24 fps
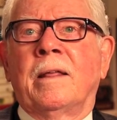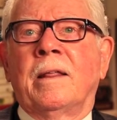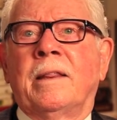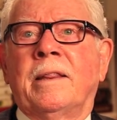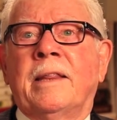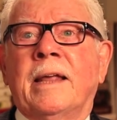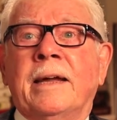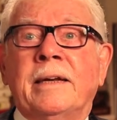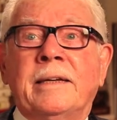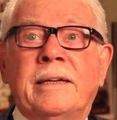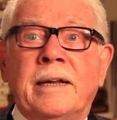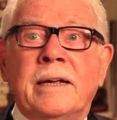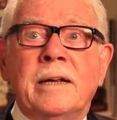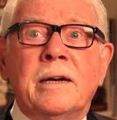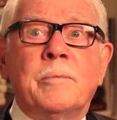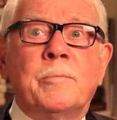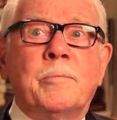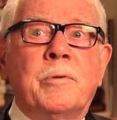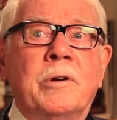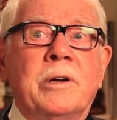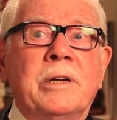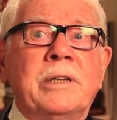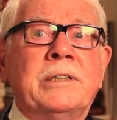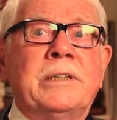They did
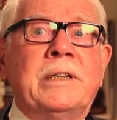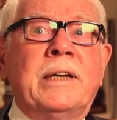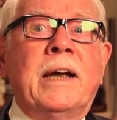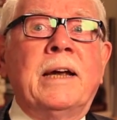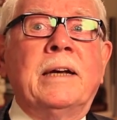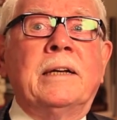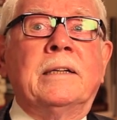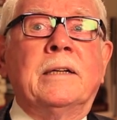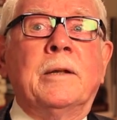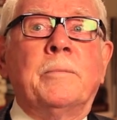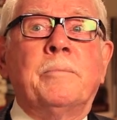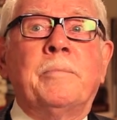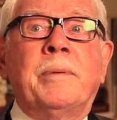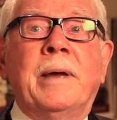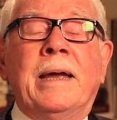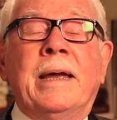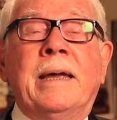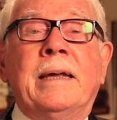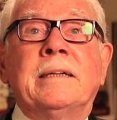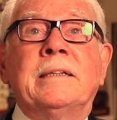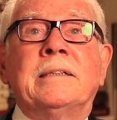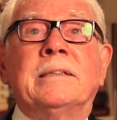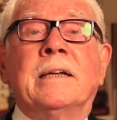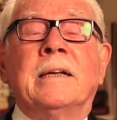appreciate the
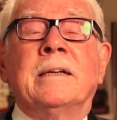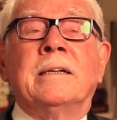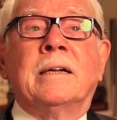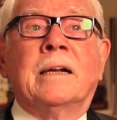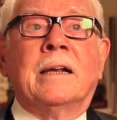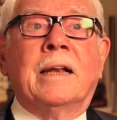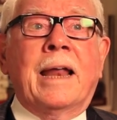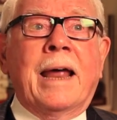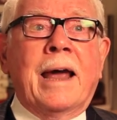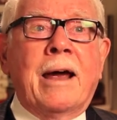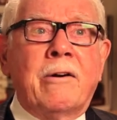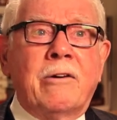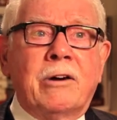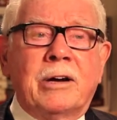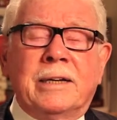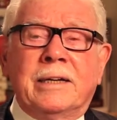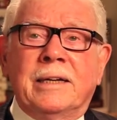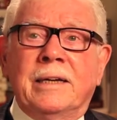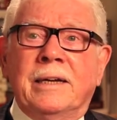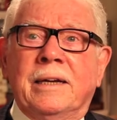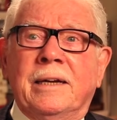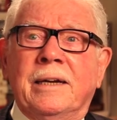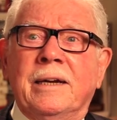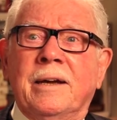pace and
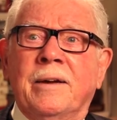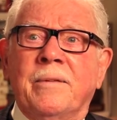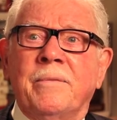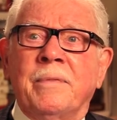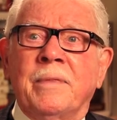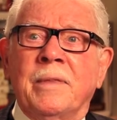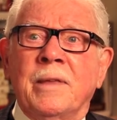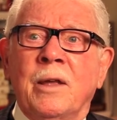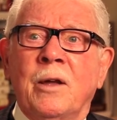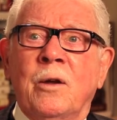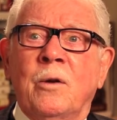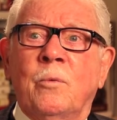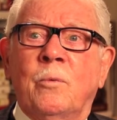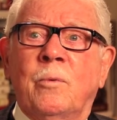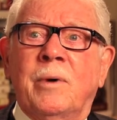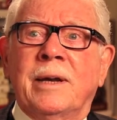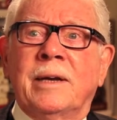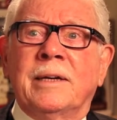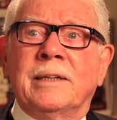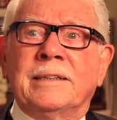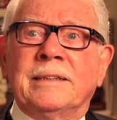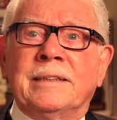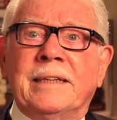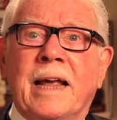clarity
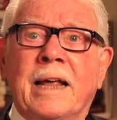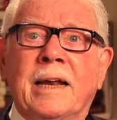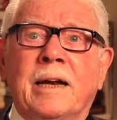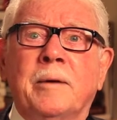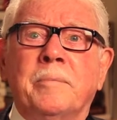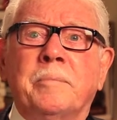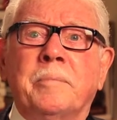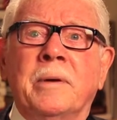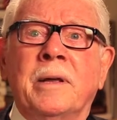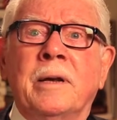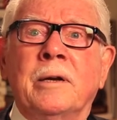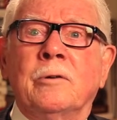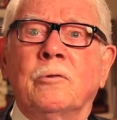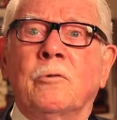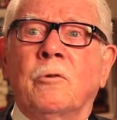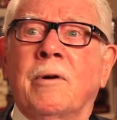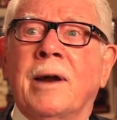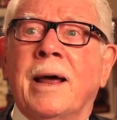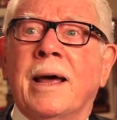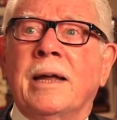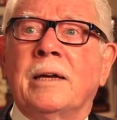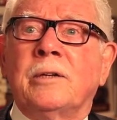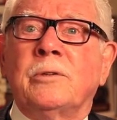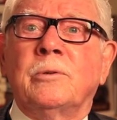when a setup and
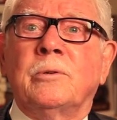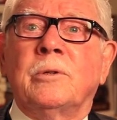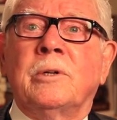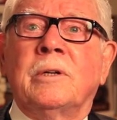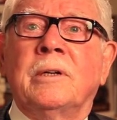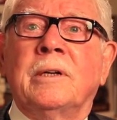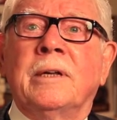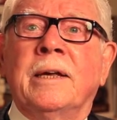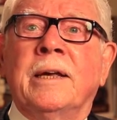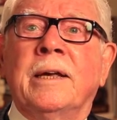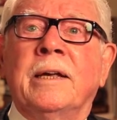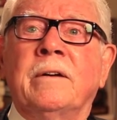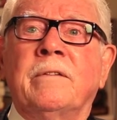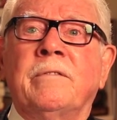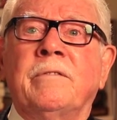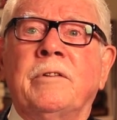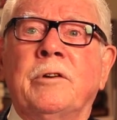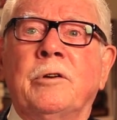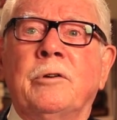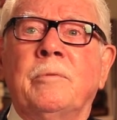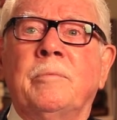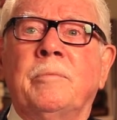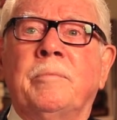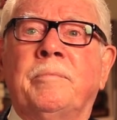gradual
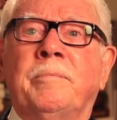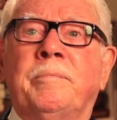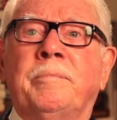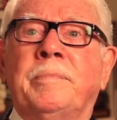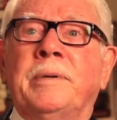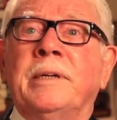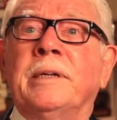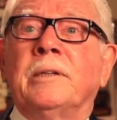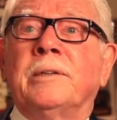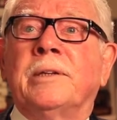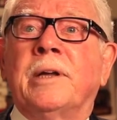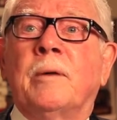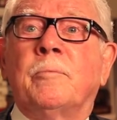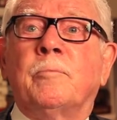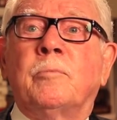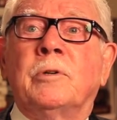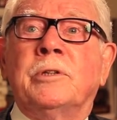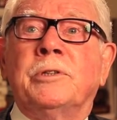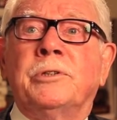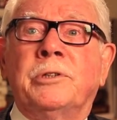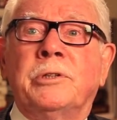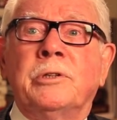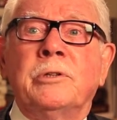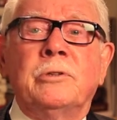interview buildup
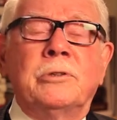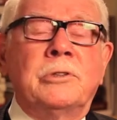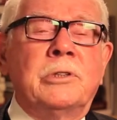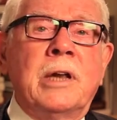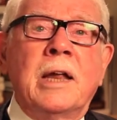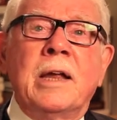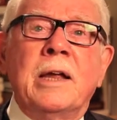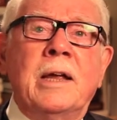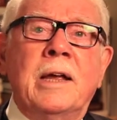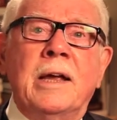was used